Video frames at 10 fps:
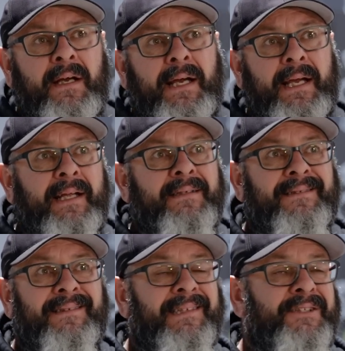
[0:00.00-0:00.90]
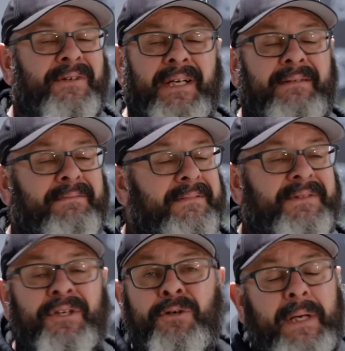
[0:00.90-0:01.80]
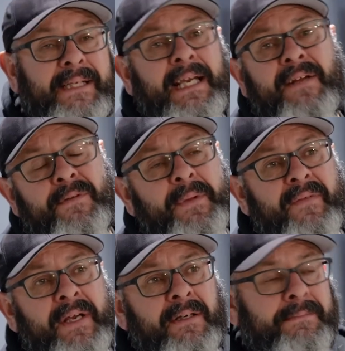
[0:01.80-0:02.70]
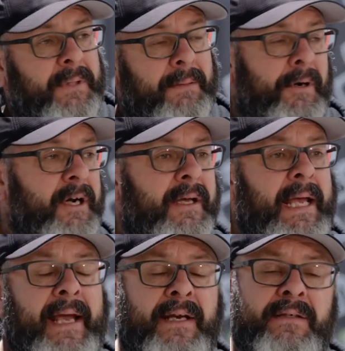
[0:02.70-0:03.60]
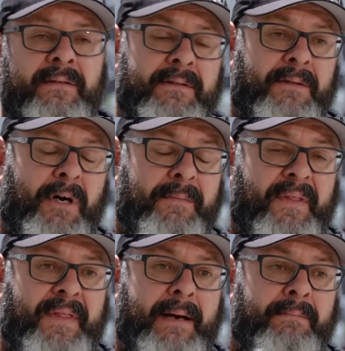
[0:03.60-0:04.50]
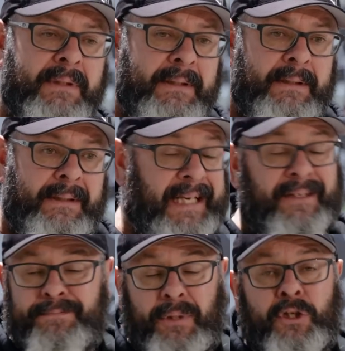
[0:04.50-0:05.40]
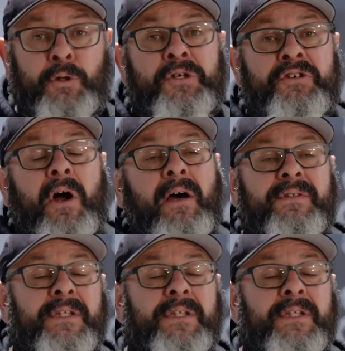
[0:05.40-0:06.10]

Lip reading: And literally 2 weeks out from the event, I broke a hand, I broke my thumb, and I couldn't drive.